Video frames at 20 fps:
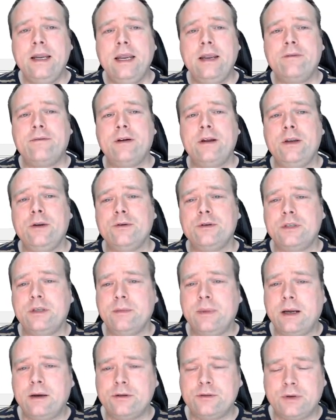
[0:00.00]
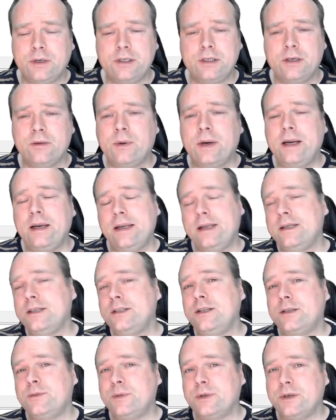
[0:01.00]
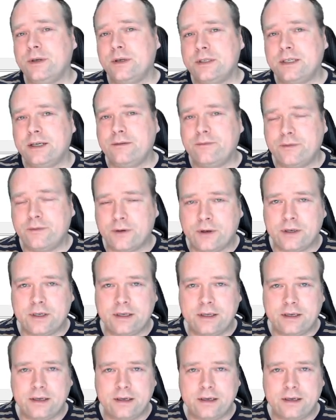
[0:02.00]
If I use the mouse once in a while, then it's just because I forgot